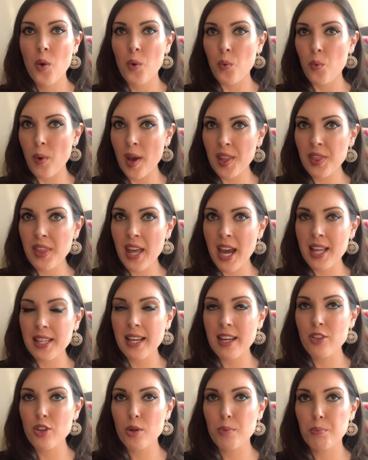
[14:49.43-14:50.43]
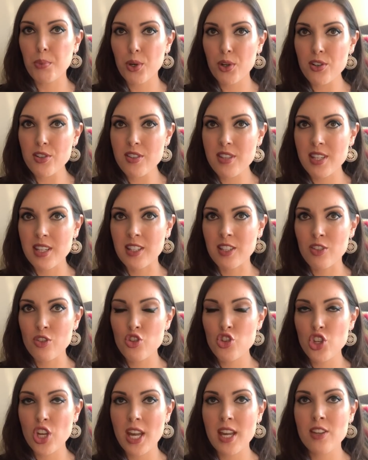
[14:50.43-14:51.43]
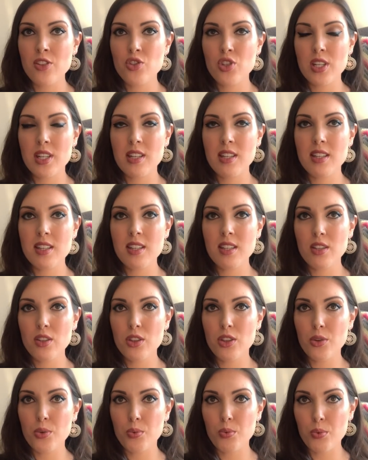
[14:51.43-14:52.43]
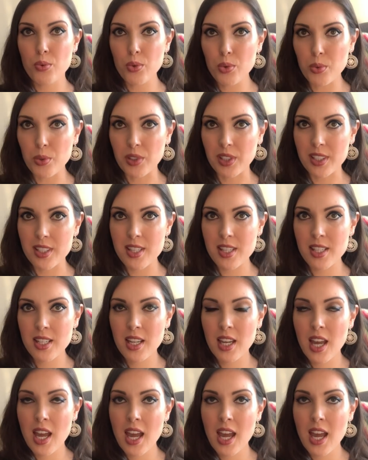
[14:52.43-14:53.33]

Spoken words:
when that other person changes the rules,